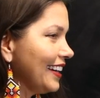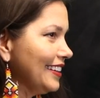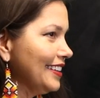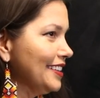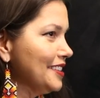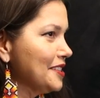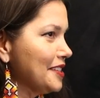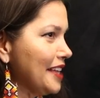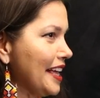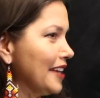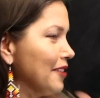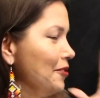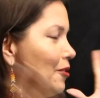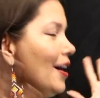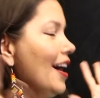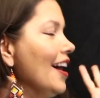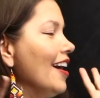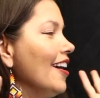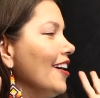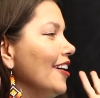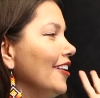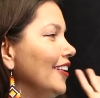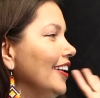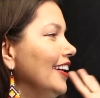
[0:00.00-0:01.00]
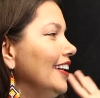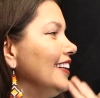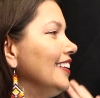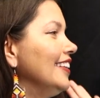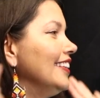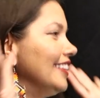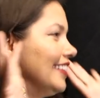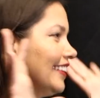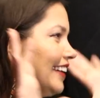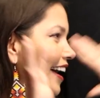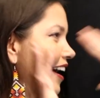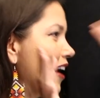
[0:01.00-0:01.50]
I was like, wow,
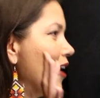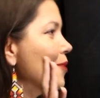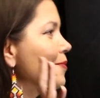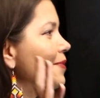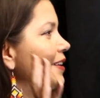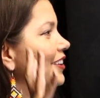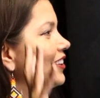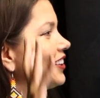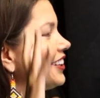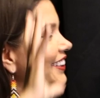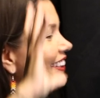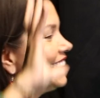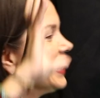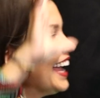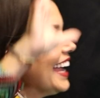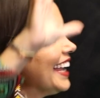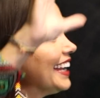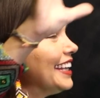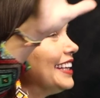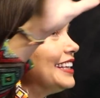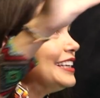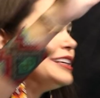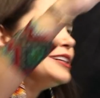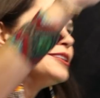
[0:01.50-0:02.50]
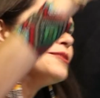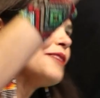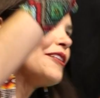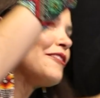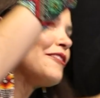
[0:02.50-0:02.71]
how am I going to light him?